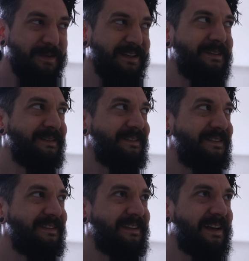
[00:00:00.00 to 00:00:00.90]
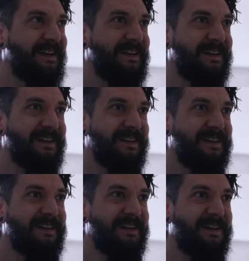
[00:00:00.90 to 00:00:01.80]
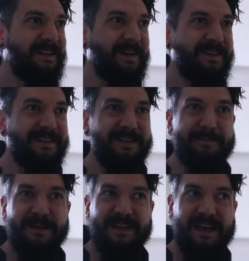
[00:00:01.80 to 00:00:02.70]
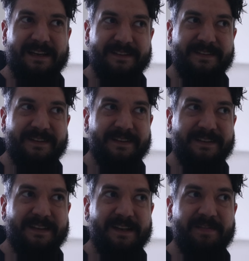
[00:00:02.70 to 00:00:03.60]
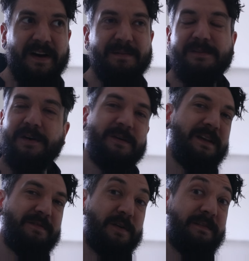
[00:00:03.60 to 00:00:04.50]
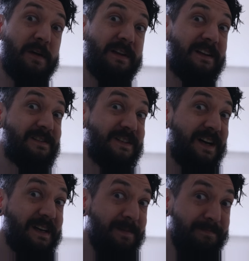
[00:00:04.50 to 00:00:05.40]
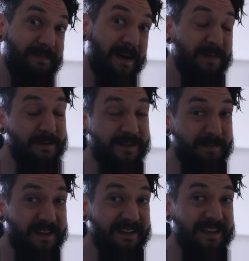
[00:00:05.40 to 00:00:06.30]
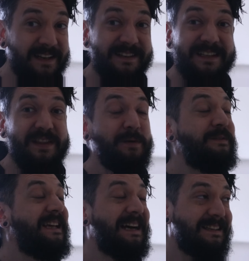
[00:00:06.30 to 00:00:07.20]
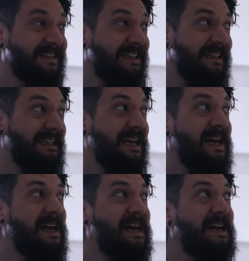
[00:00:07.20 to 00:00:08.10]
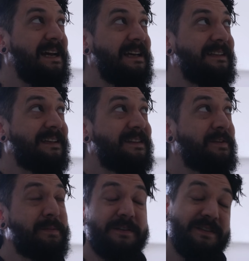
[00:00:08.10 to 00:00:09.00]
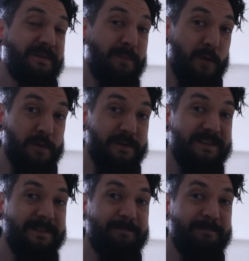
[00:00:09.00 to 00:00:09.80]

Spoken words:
because I got it in my head that if I'm talking for a very long time about something and enthusiastically, that the other person is bored.